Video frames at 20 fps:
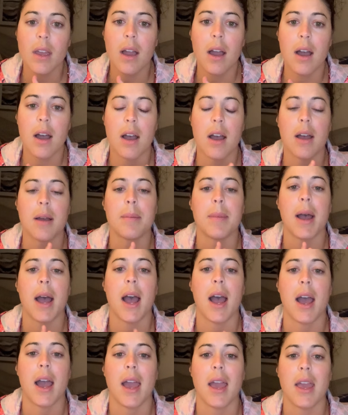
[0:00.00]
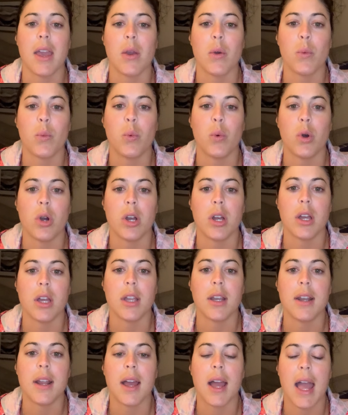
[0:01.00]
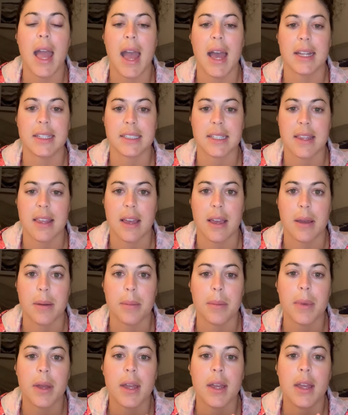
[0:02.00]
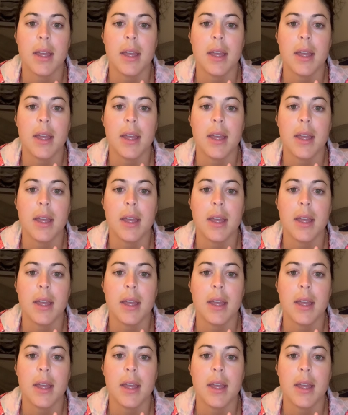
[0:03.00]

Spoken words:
I would ask them,